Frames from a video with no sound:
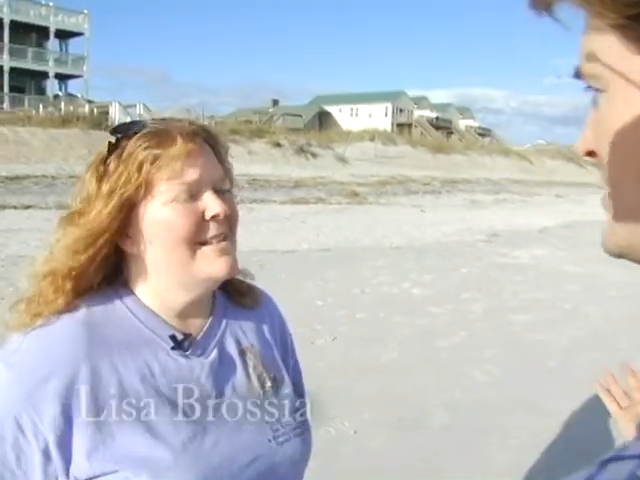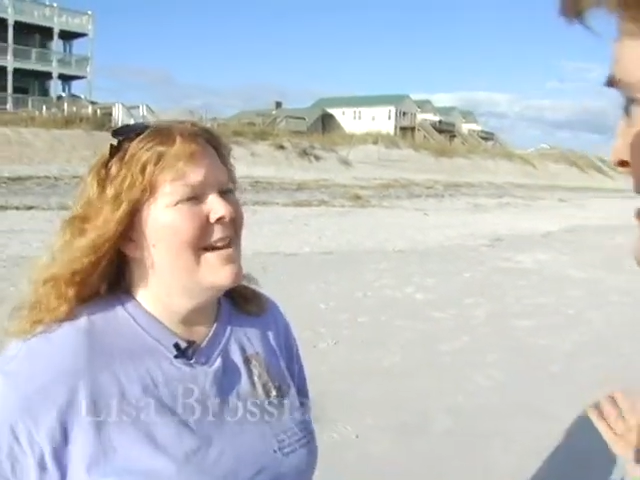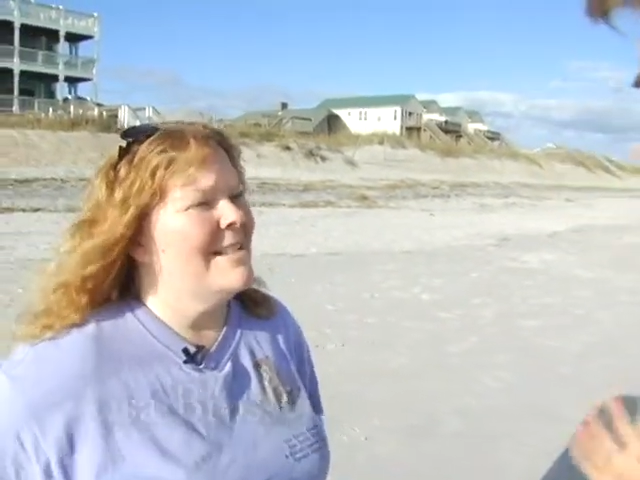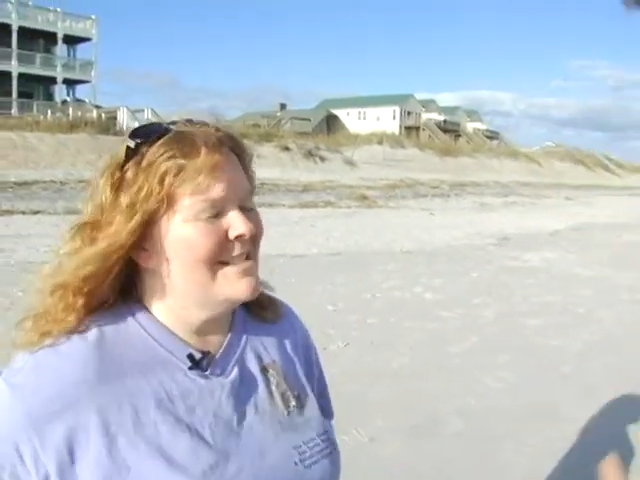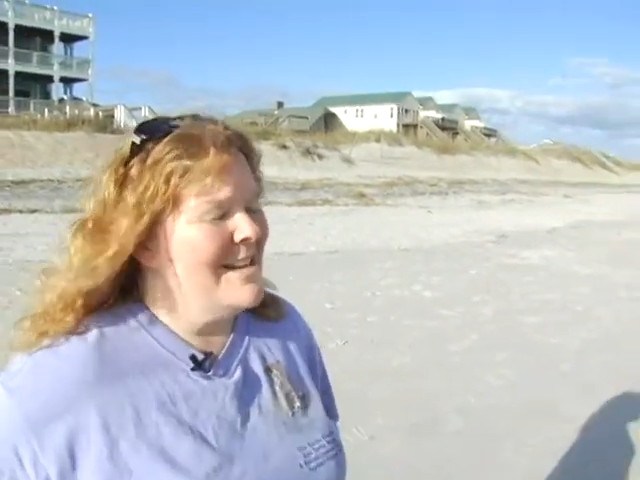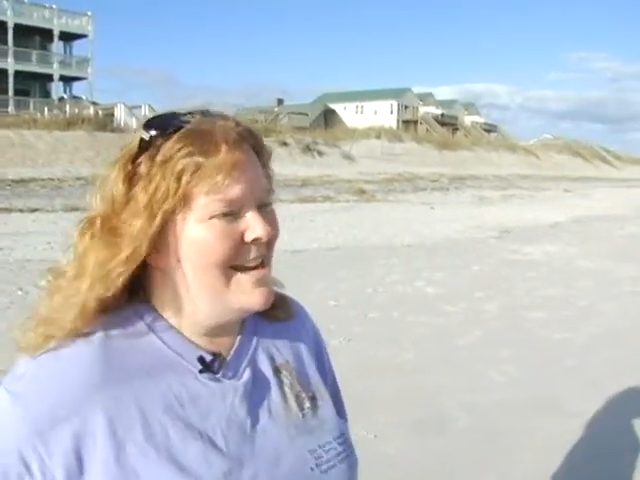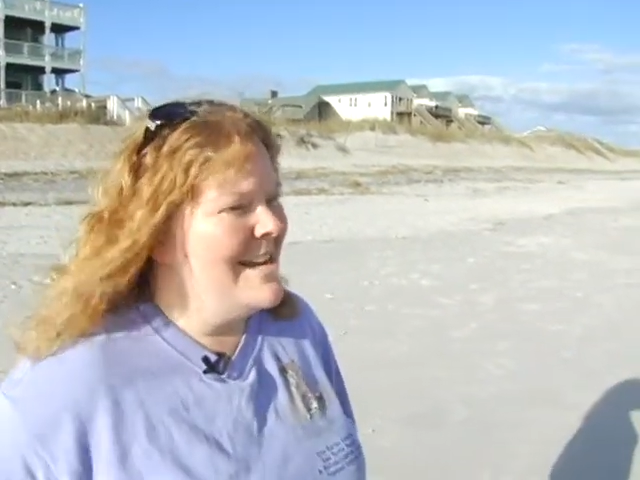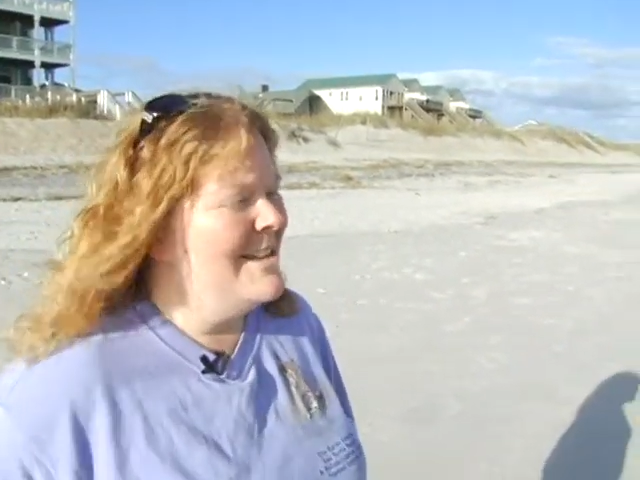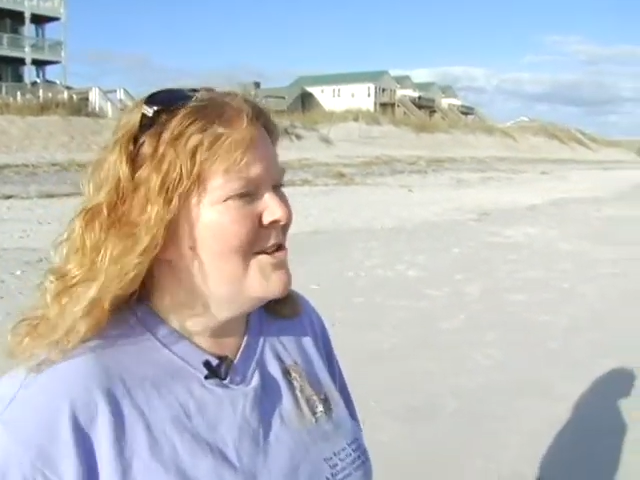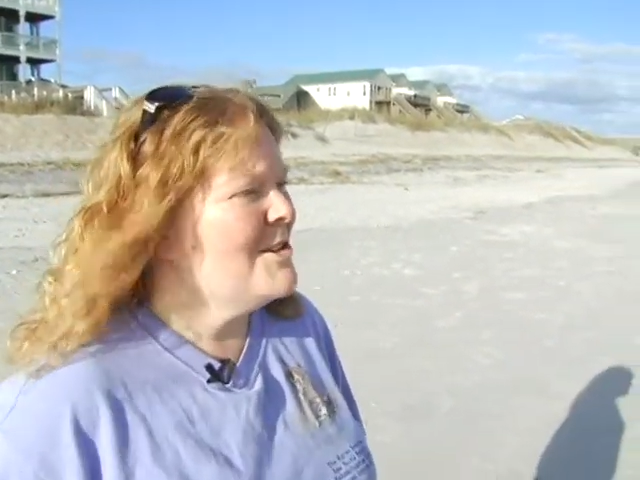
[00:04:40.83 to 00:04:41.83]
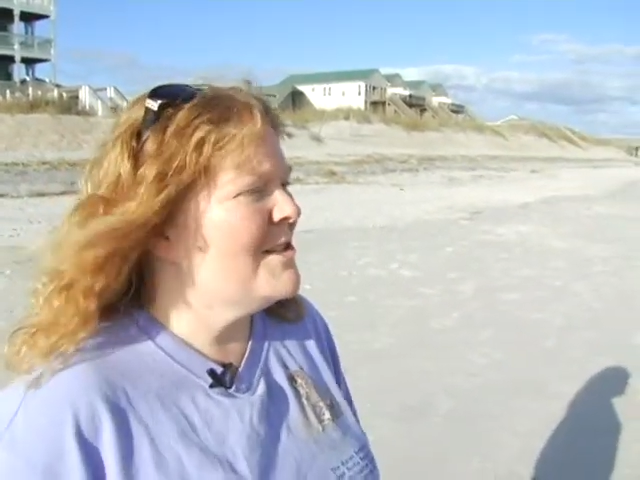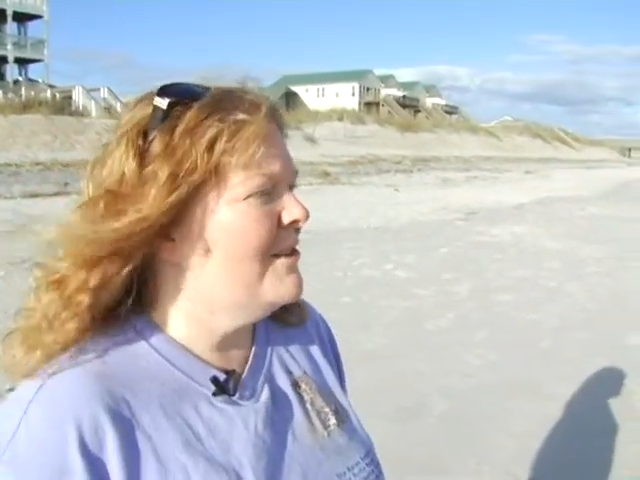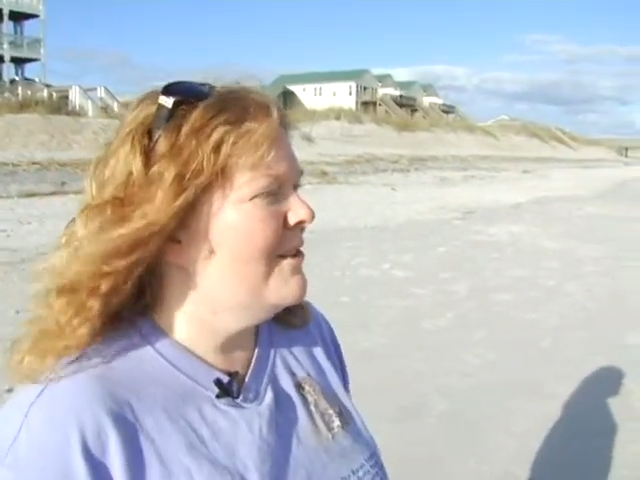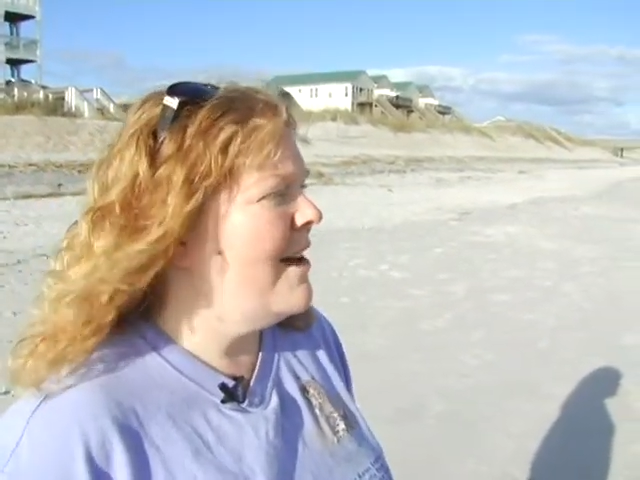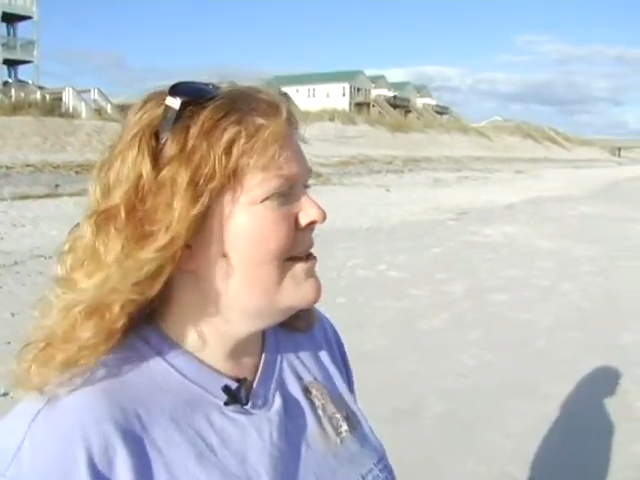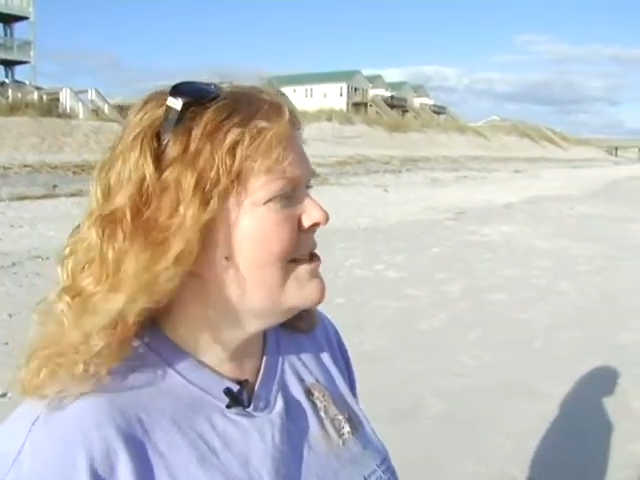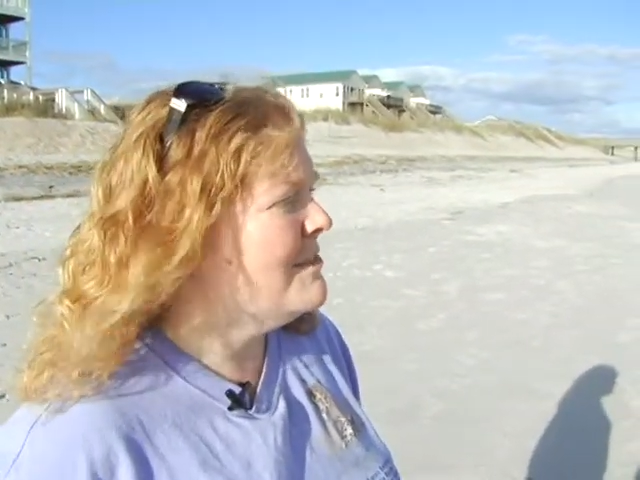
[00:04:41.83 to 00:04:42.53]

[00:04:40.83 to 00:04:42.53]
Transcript: Yes, and there's a lot of